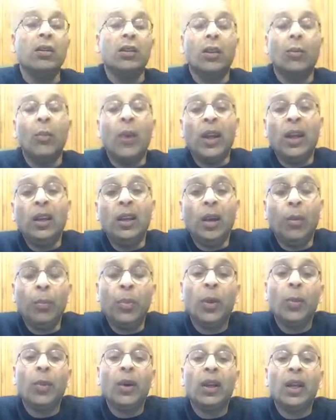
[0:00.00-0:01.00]
Many times
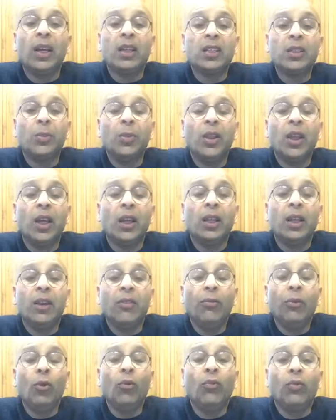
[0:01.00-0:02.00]
people ask me that
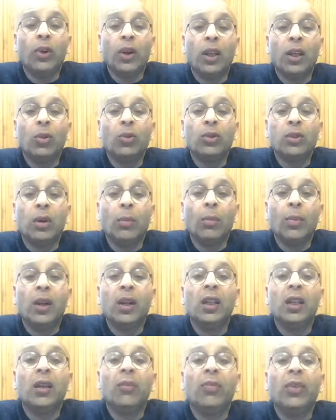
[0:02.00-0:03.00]
if you forgive
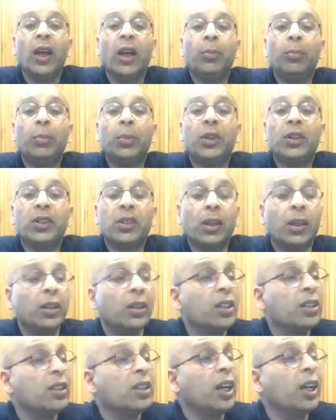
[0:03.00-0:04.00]
somebody, and if that person
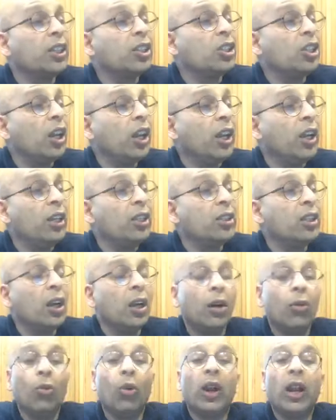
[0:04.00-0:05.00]
does not change,
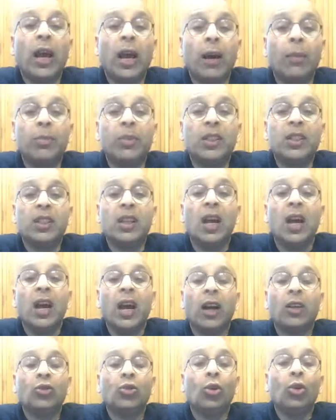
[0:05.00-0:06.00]
what happens?
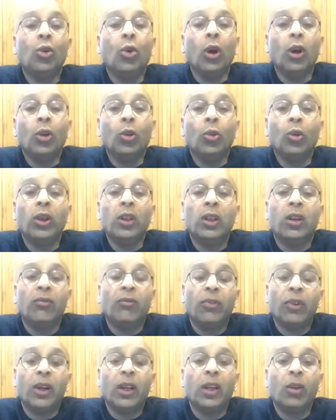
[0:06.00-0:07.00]
Actually, you are doing the
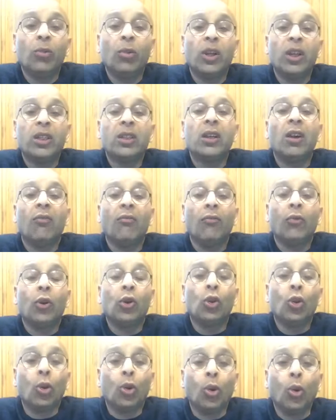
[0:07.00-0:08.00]
forgiveness for
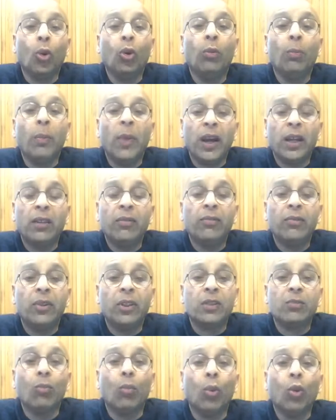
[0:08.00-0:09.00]
your own
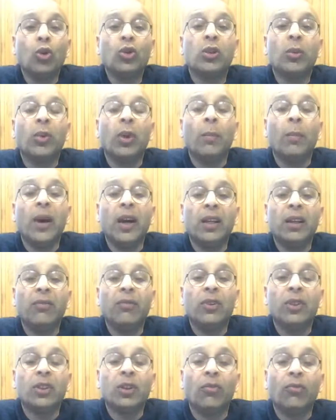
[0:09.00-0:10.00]
benefits. Most of the
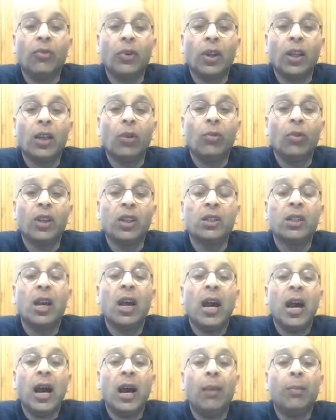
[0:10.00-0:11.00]
benefits of forgiveness
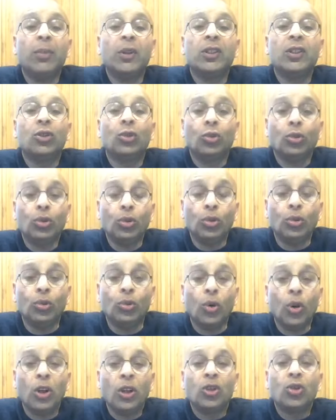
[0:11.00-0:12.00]
happens to
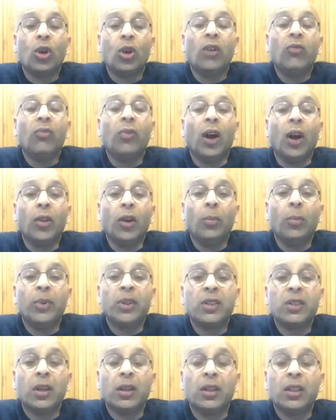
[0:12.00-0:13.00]
you. So if the other
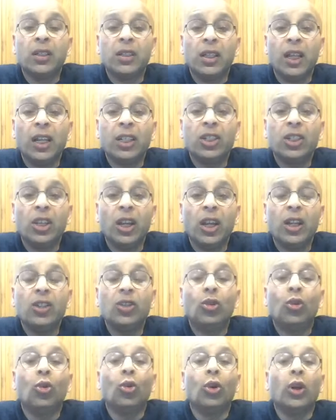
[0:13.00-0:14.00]
person does not
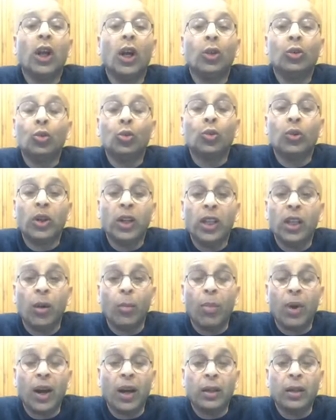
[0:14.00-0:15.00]
change, you don't have to worry
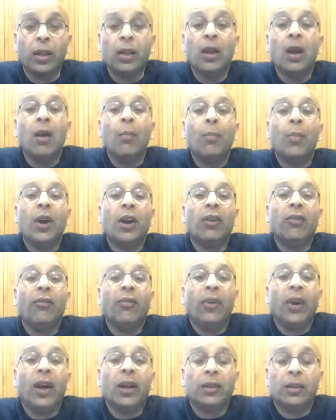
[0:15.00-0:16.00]
about it. Matter of
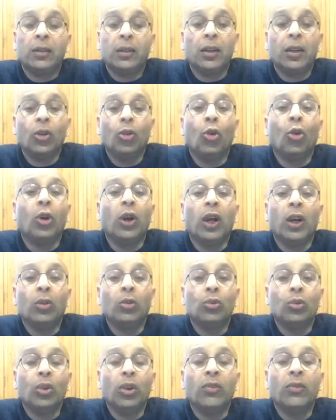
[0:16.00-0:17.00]
fact, you don't
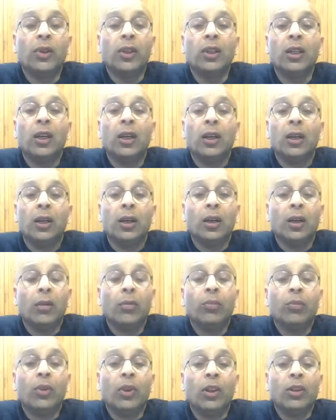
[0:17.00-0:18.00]
have to even
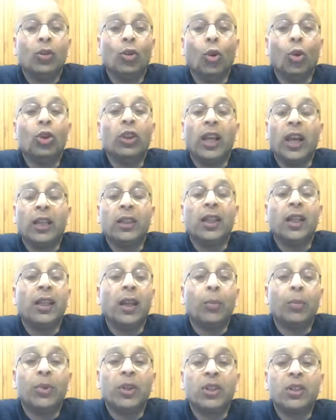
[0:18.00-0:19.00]
know that
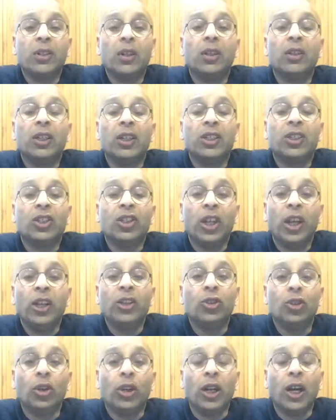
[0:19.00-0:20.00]
that person has
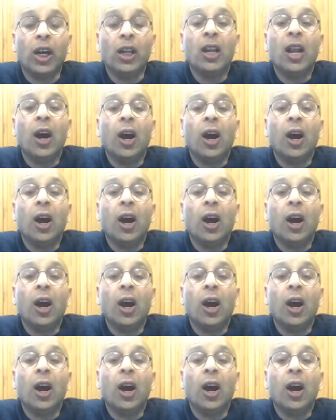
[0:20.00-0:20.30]
changed or not.